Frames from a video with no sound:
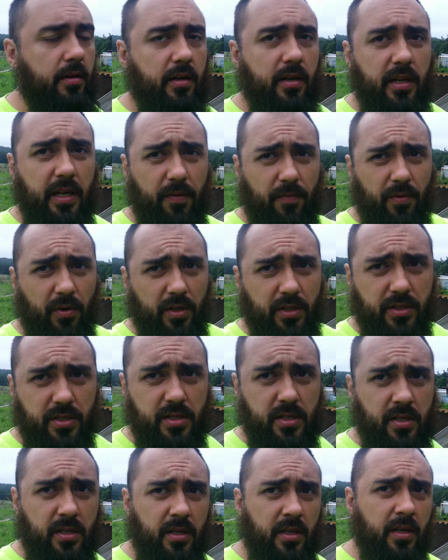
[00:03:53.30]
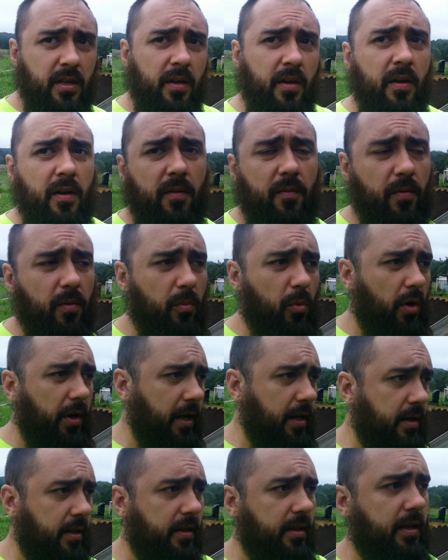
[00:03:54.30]
difference from one
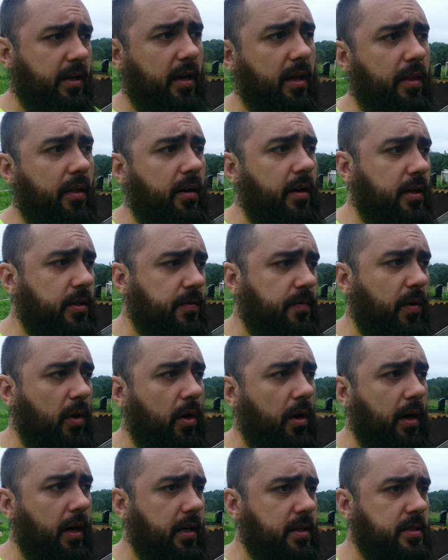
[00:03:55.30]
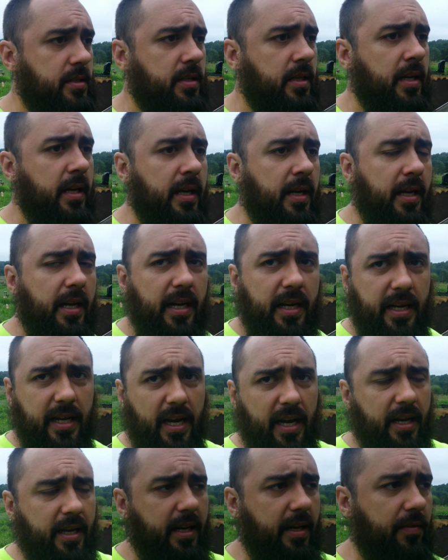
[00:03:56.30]
end to the other as far as any
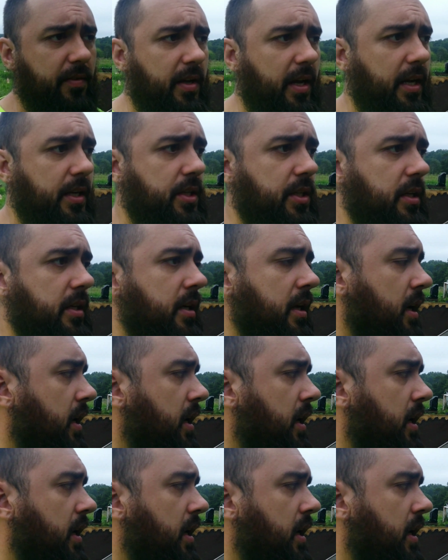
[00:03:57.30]
kind of deviation.